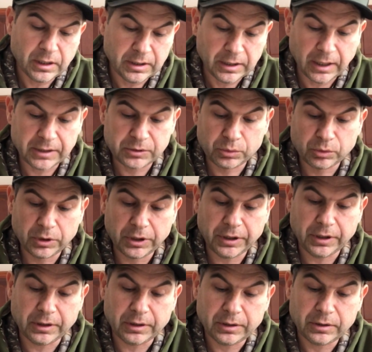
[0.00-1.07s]
That's
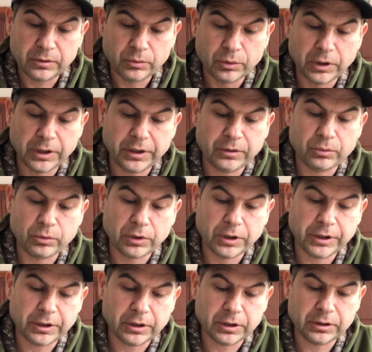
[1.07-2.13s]
really
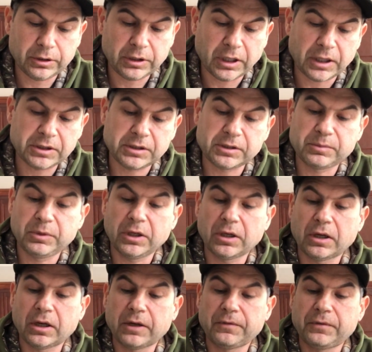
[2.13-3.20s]
good. Catches me a
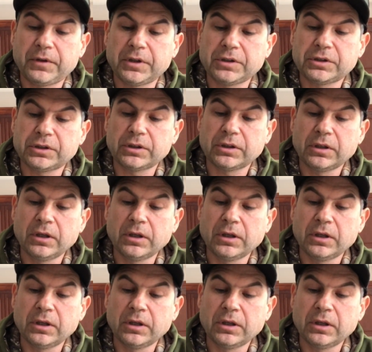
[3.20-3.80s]
lot of fish.